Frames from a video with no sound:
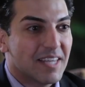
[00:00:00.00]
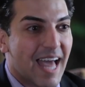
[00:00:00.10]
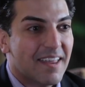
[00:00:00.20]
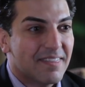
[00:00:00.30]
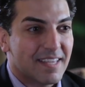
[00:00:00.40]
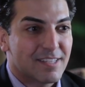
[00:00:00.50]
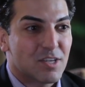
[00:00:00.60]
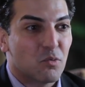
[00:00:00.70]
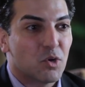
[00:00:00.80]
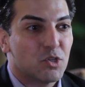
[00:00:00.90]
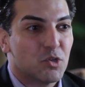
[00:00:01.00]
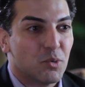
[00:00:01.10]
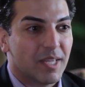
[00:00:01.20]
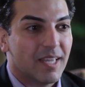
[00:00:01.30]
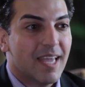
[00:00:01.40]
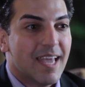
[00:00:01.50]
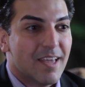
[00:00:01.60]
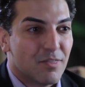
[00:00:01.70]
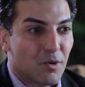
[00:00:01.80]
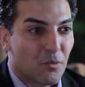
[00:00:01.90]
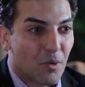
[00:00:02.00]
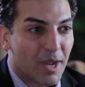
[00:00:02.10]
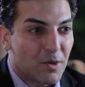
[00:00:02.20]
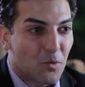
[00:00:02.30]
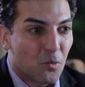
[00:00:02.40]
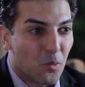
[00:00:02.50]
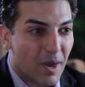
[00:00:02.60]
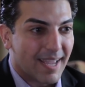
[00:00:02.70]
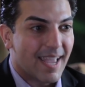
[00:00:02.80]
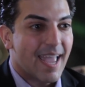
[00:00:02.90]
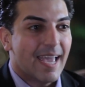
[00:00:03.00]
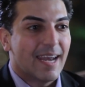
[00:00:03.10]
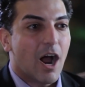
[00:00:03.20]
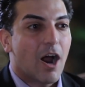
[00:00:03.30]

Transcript: a lot of things that we're doing in the right way, and